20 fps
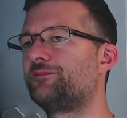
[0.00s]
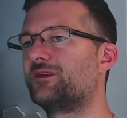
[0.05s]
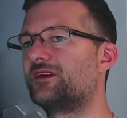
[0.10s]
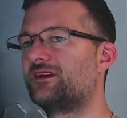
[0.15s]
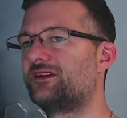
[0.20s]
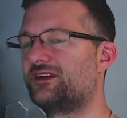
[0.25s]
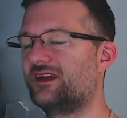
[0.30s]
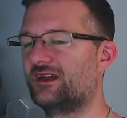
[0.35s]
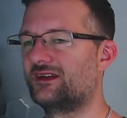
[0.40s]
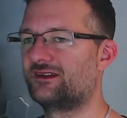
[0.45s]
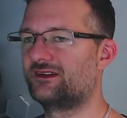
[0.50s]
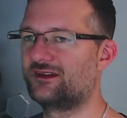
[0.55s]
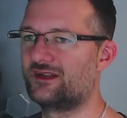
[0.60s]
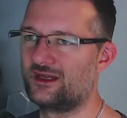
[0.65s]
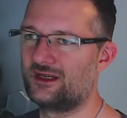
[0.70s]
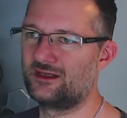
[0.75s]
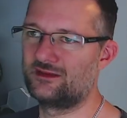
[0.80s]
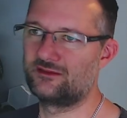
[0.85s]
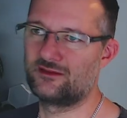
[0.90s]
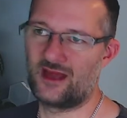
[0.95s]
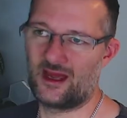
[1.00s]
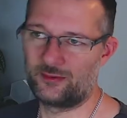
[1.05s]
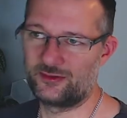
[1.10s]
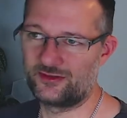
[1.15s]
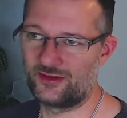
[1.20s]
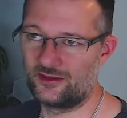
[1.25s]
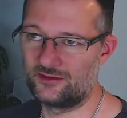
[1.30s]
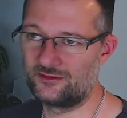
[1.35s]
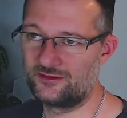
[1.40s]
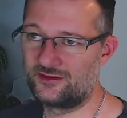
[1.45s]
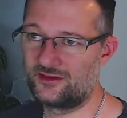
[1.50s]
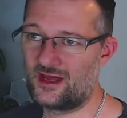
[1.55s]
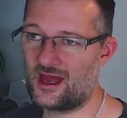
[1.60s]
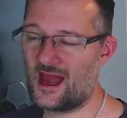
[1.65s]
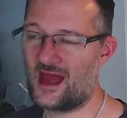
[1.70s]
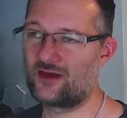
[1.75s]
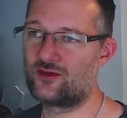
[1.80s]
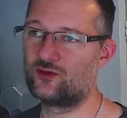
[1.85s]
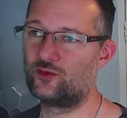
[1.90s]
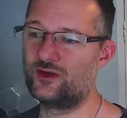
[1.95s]
16 episodes,
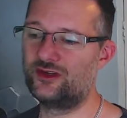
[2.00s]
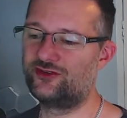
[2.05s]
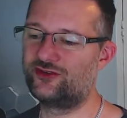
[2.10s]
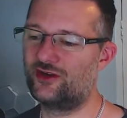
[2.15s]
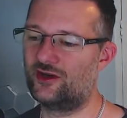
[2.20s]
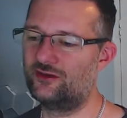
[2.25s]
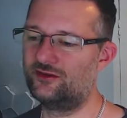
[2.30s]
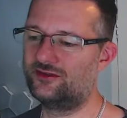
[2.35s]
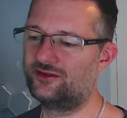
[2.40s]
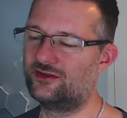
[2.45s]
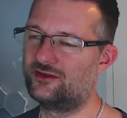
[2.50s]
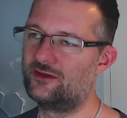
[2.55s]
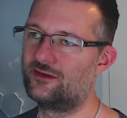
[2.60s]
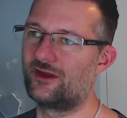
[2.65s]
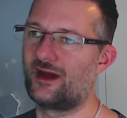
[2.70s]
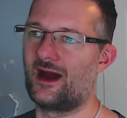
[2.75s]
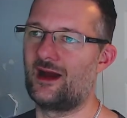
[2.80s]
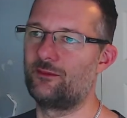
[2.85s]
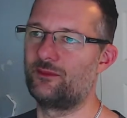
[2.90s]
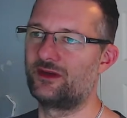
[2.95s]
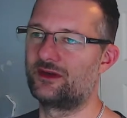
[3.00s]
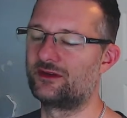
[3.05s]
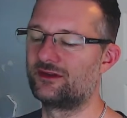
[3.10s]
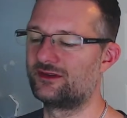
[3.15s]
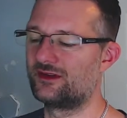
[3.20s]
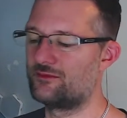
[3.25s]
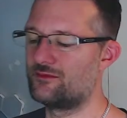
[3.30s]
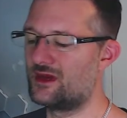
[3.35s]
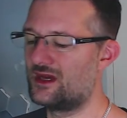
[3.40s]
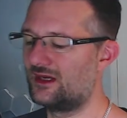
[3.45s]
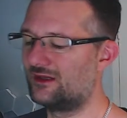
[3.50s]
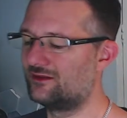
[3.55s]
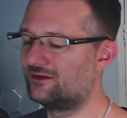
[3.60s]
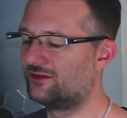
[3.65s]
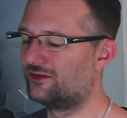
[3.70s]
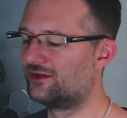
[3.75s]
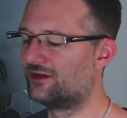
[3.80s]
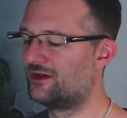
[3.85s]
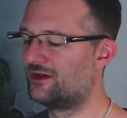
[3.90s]
and we chose to do that because it means